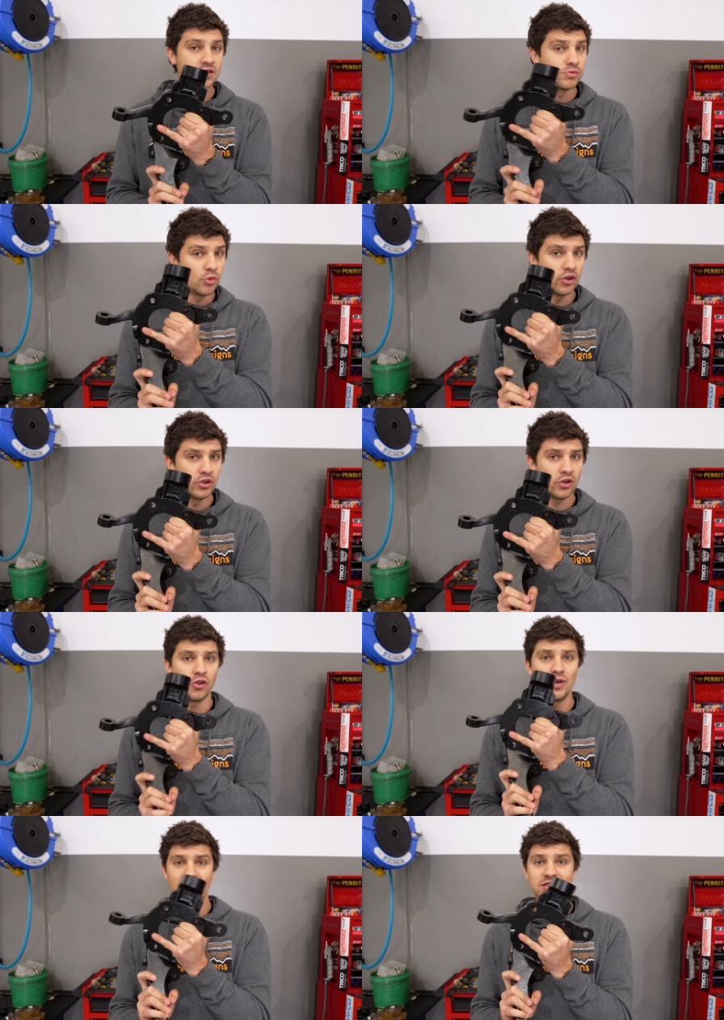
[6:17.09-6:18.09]
and whatnot
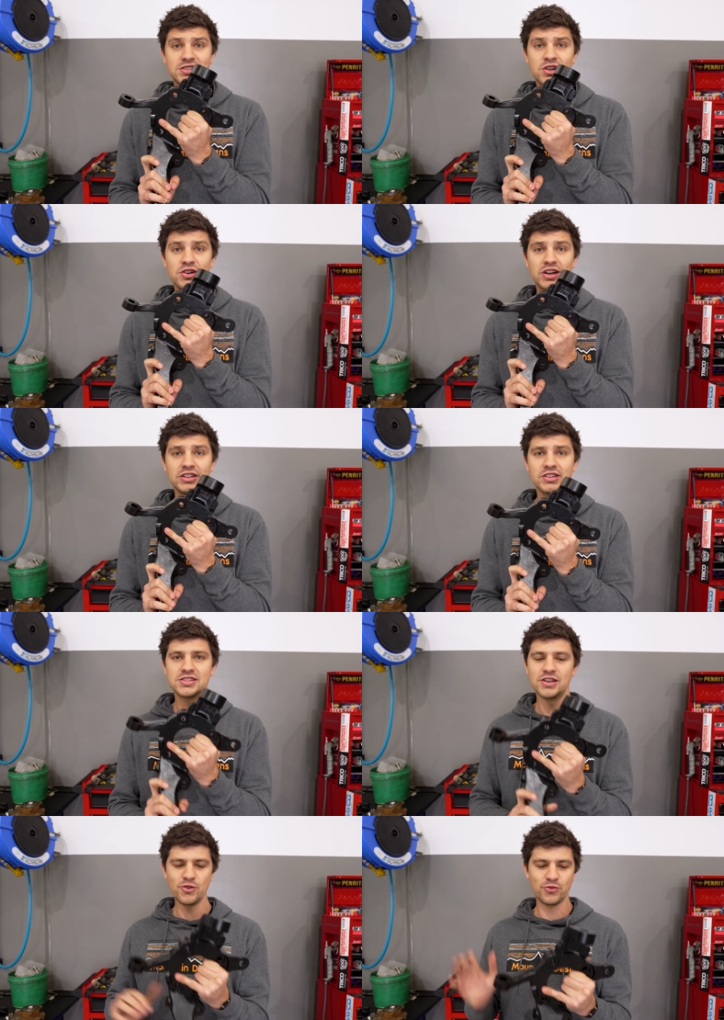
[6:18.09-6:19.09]
around the steering knuckle
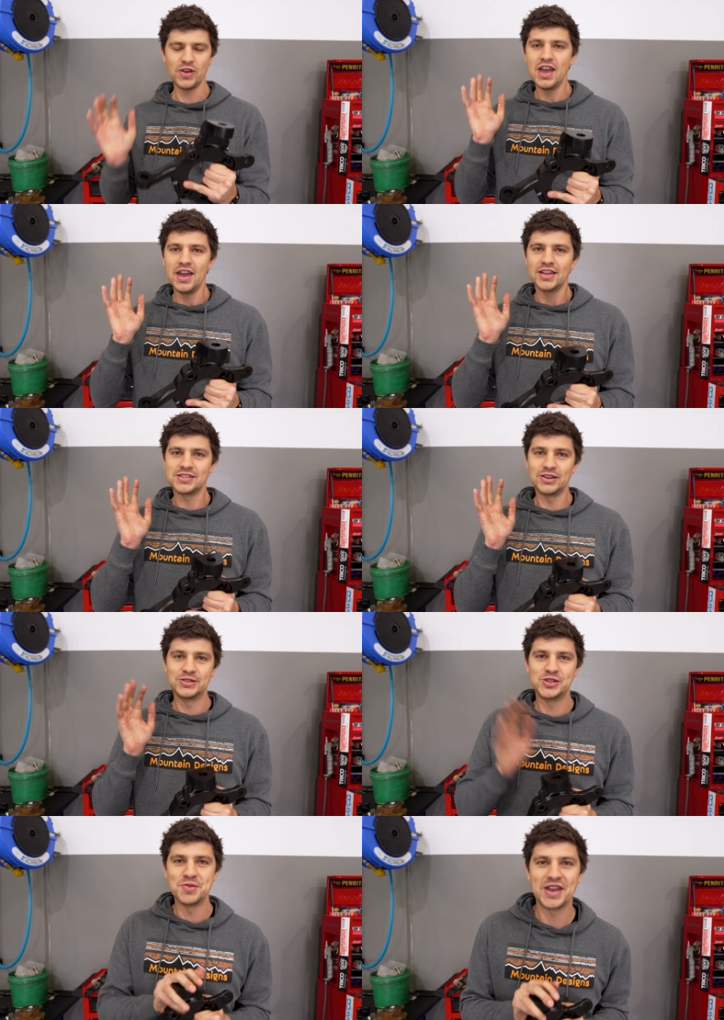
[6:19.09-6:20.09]
itself. So
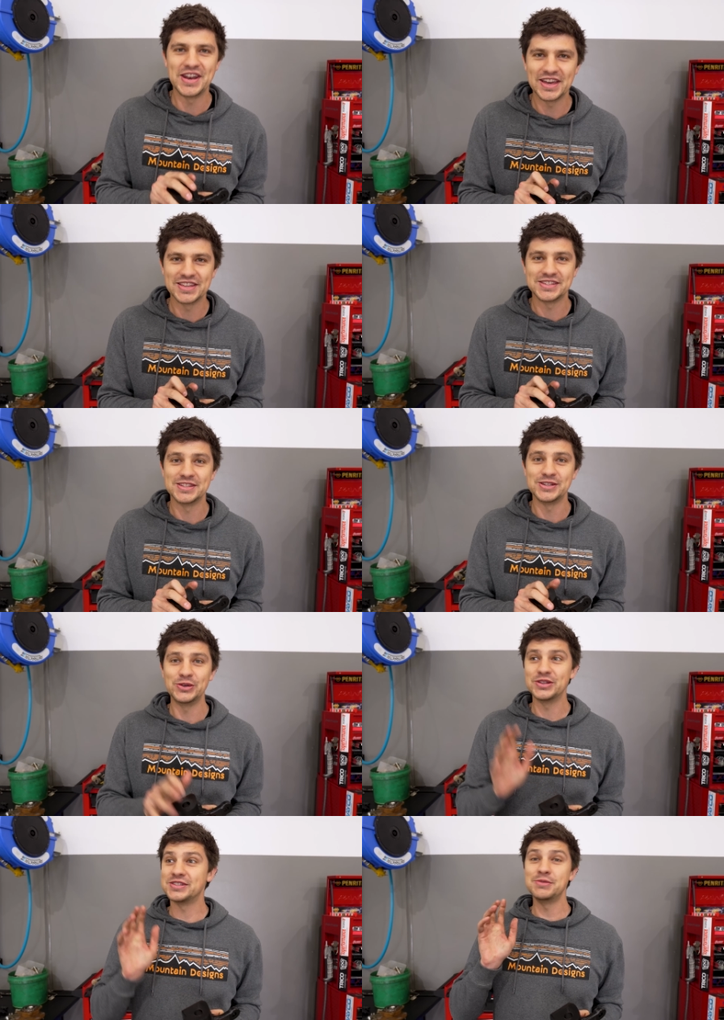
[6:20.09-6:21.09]
super keen to get this
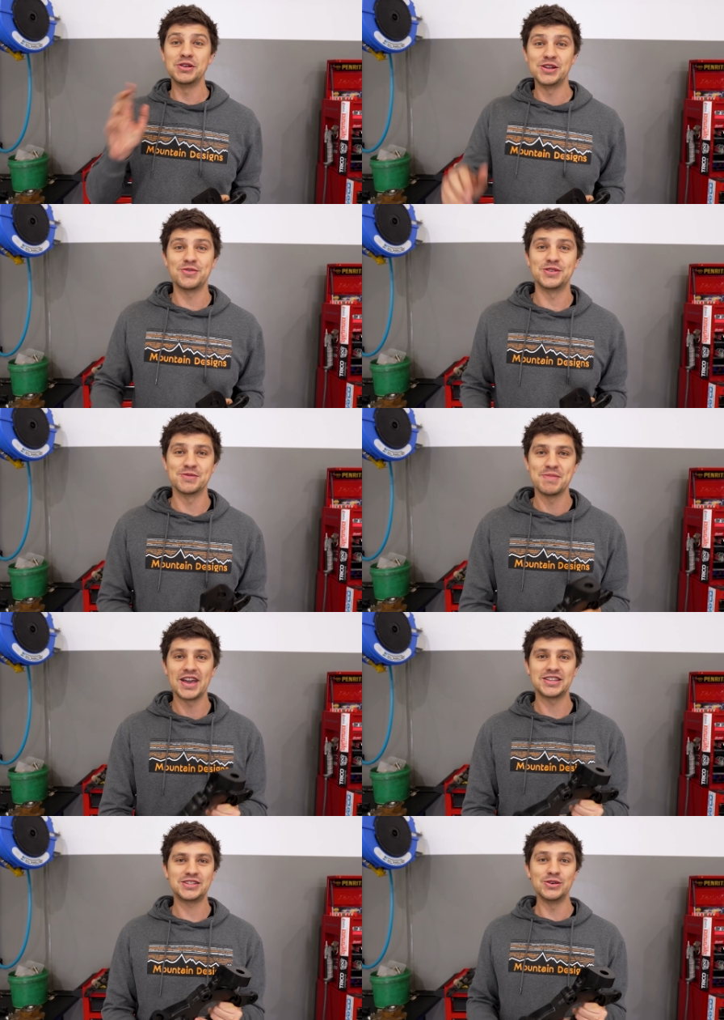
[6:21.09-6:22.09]
installed and see what difference it
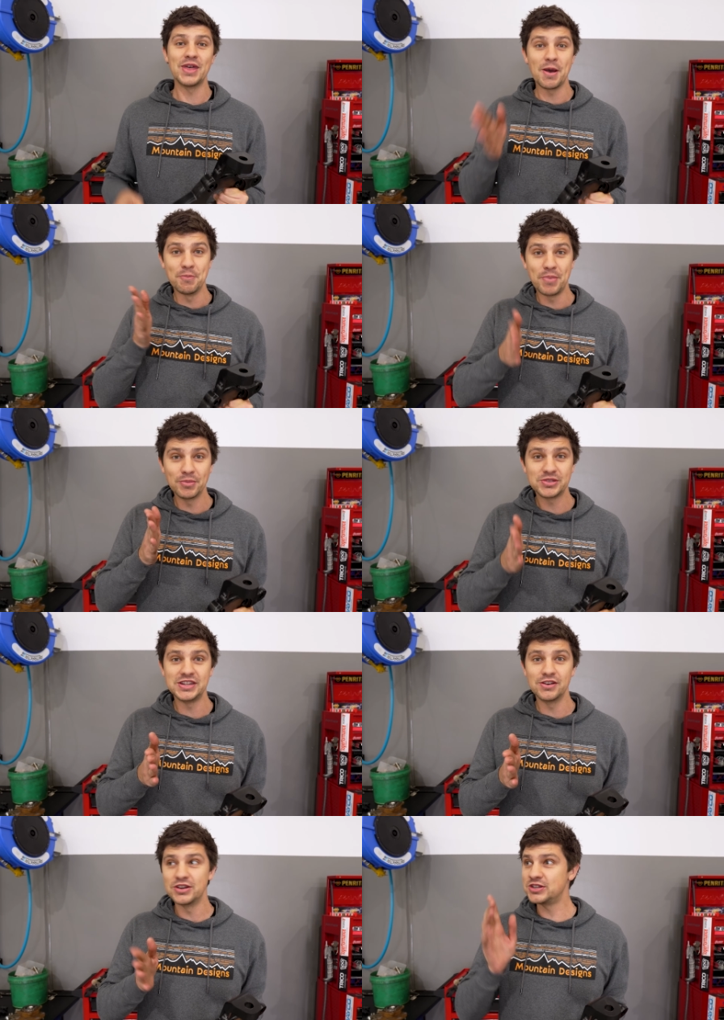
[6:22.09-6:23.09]
makes to that bump
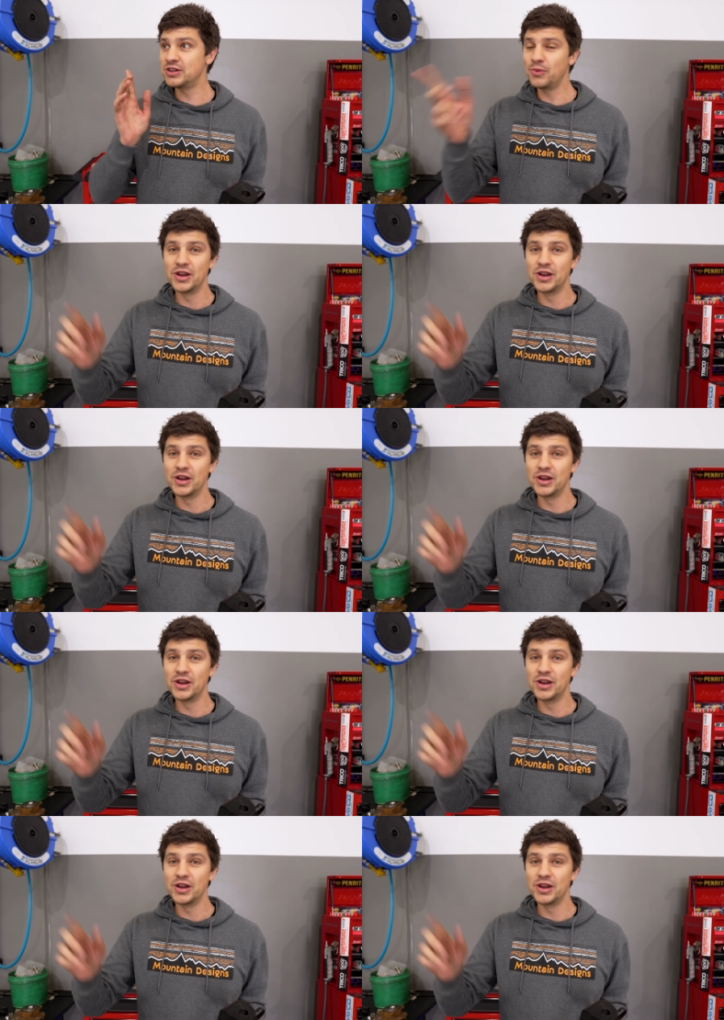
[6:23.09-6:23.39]
steer issue when